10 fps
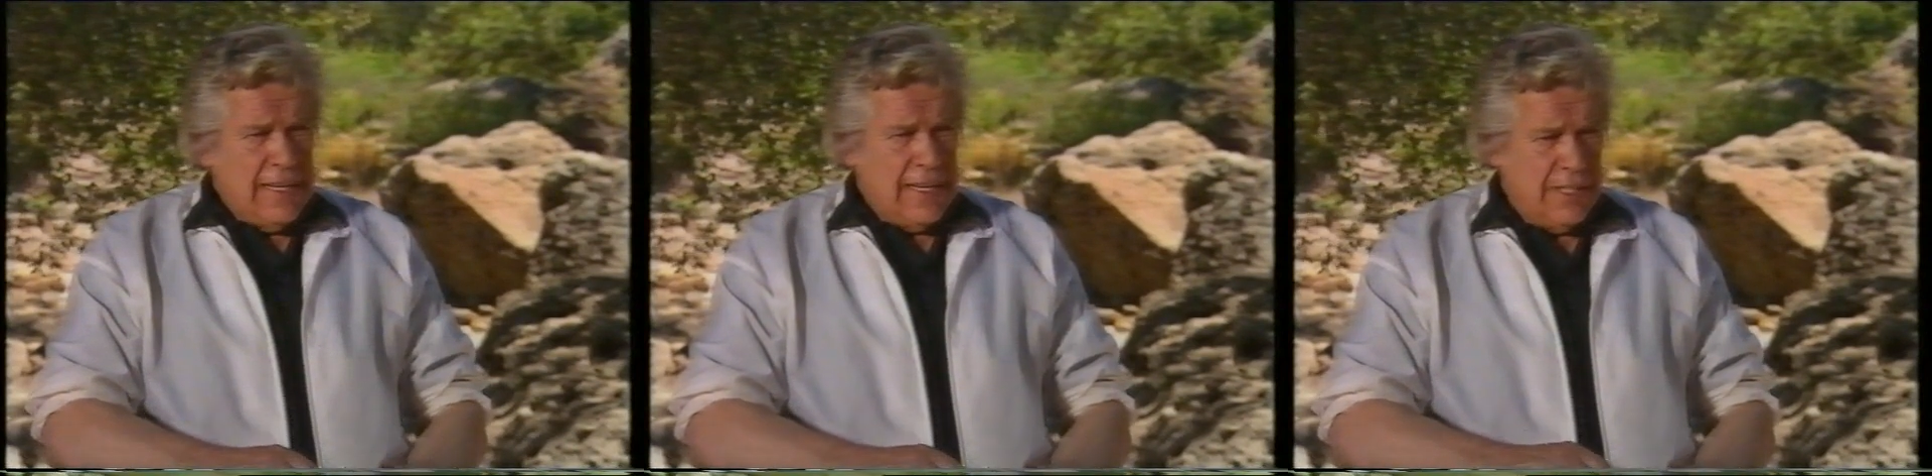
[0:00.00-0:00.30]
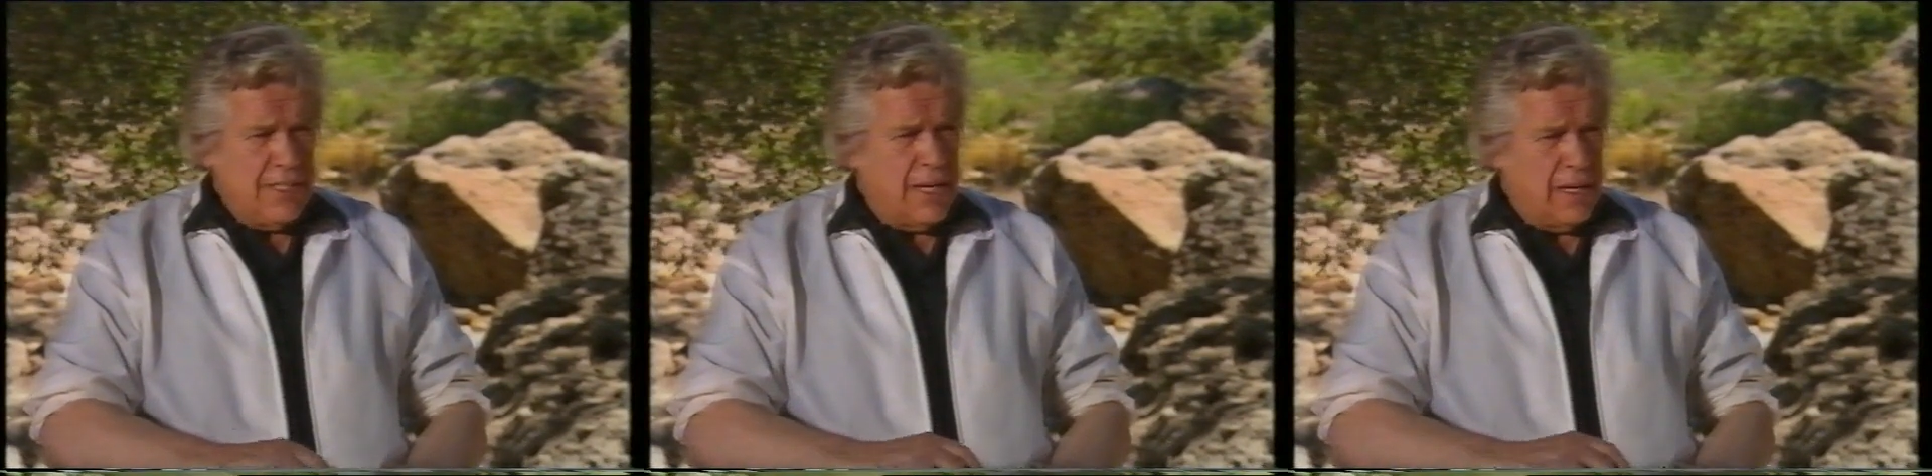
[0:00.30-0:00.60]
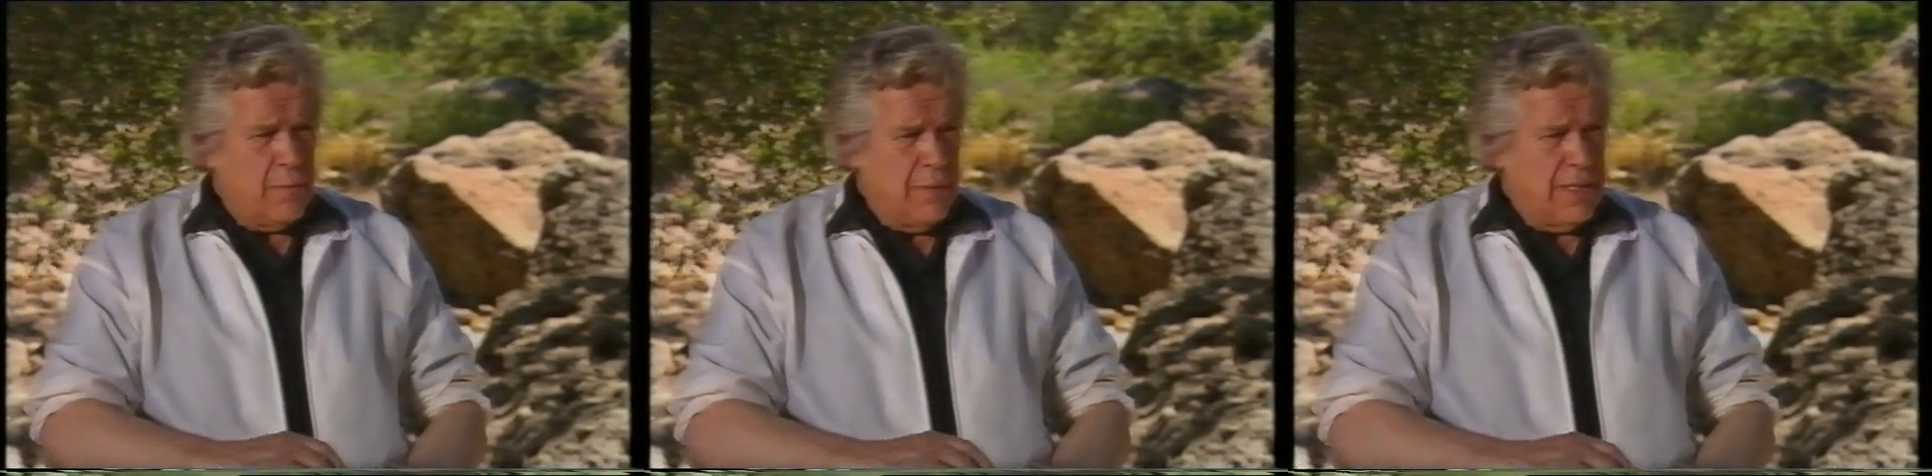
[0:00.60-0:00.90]
at least had
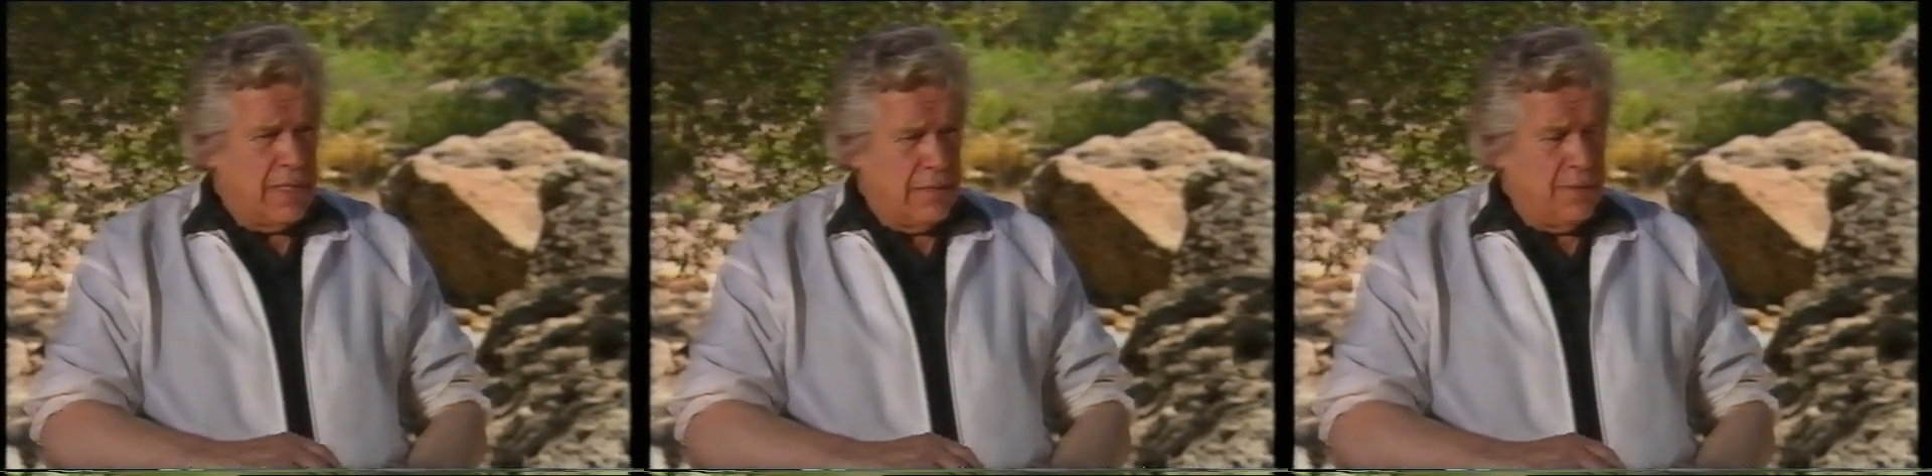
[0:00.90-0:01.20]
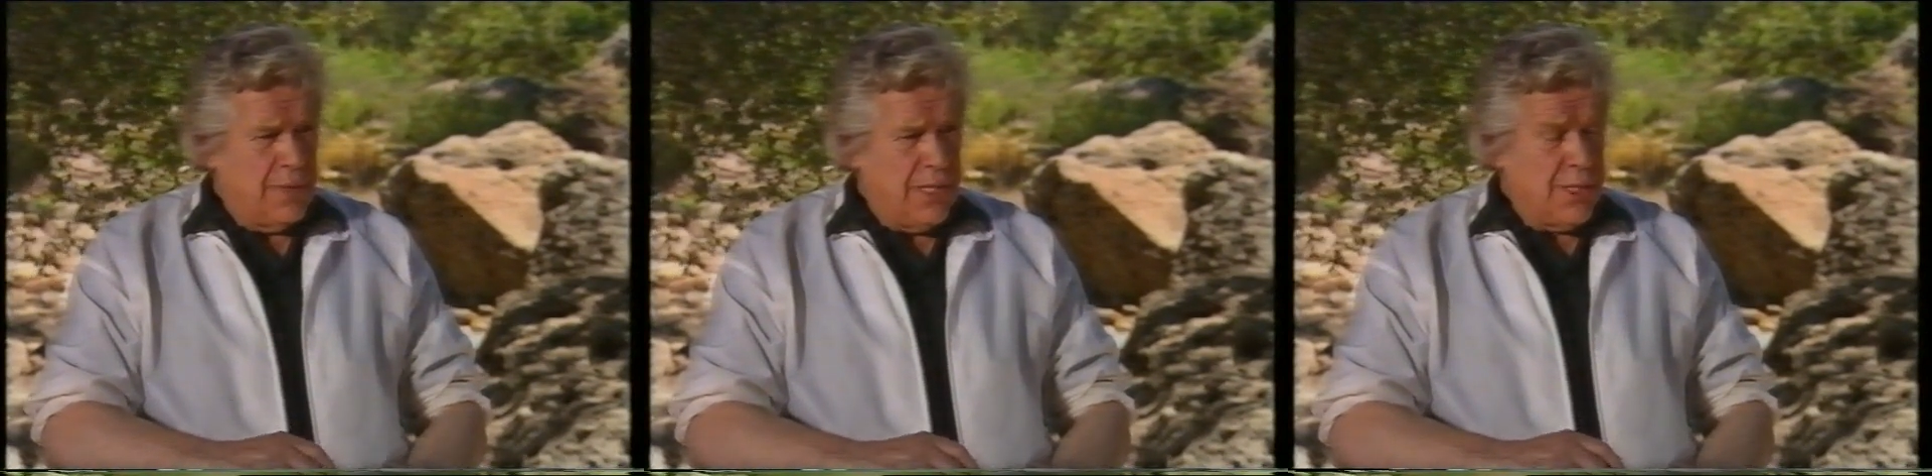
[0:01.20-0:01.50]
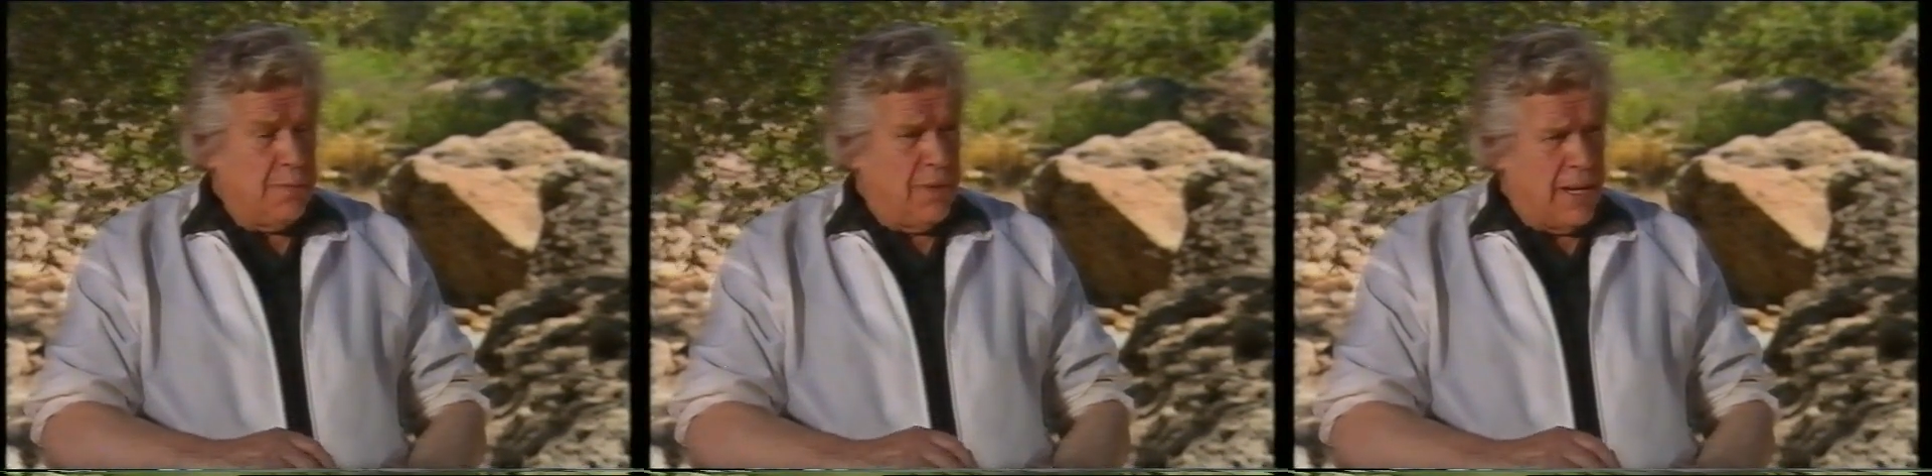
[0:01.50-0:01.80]
a, uh, a
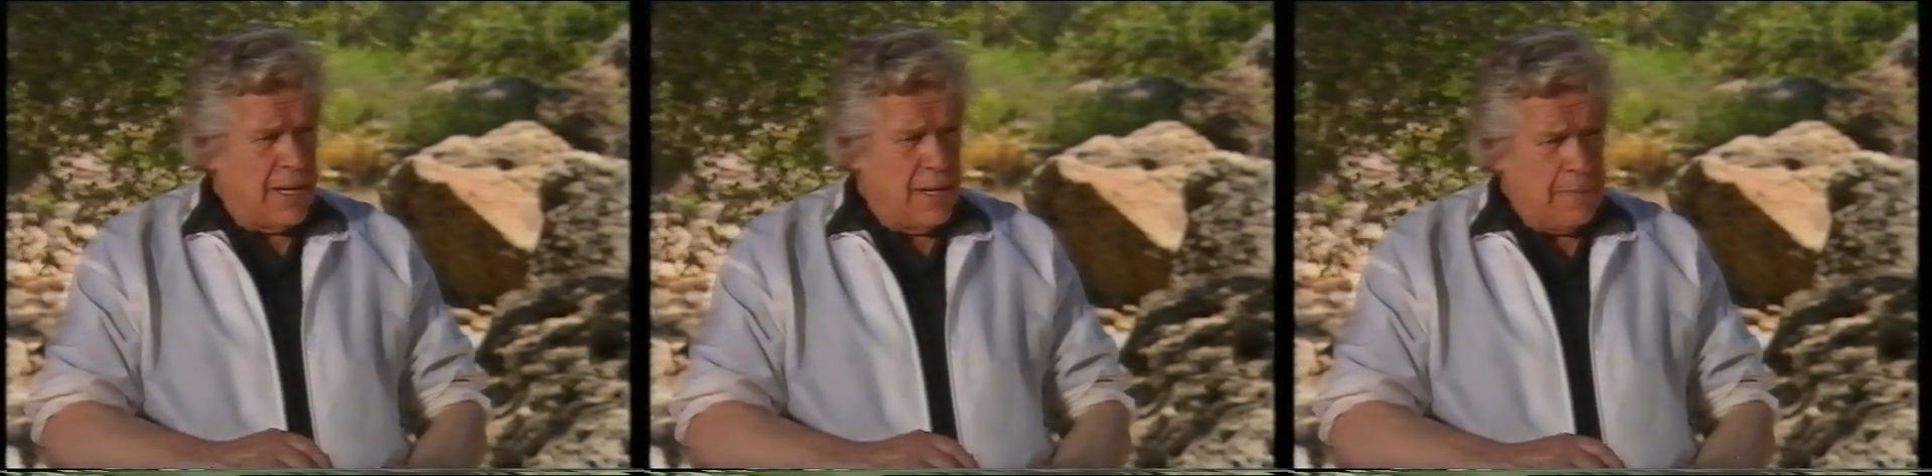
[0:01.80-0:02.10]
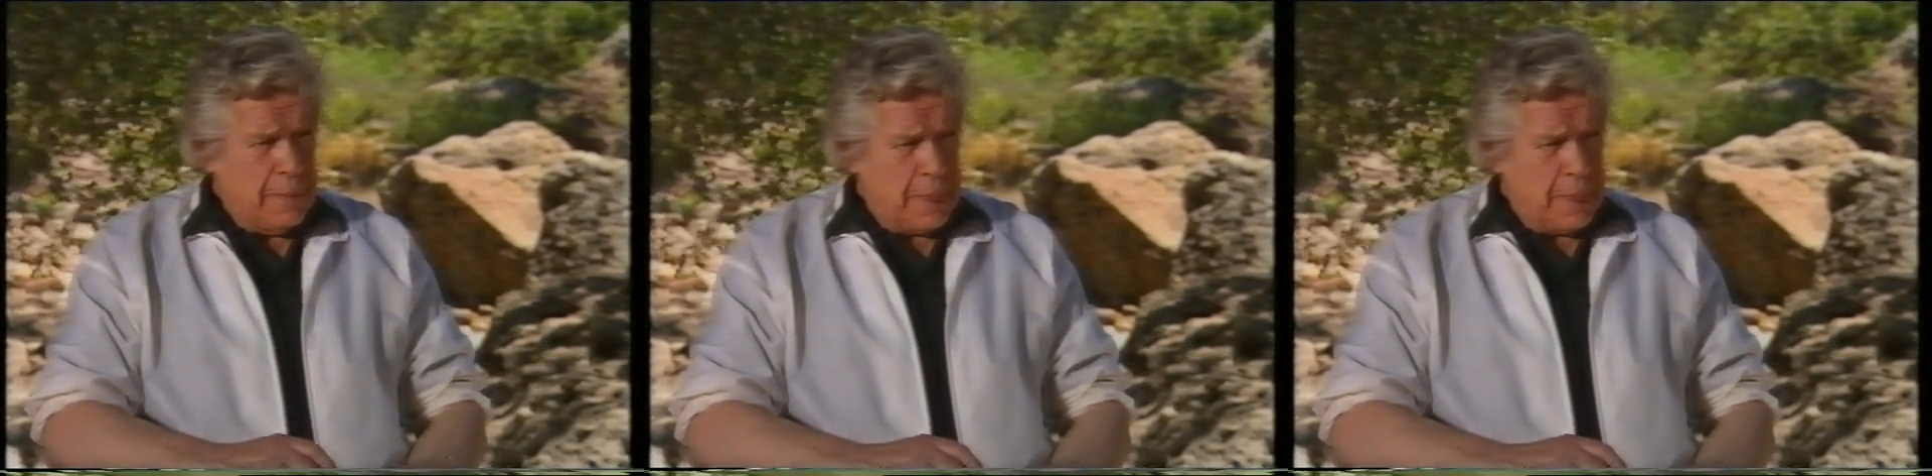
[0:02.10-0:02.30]
decent body.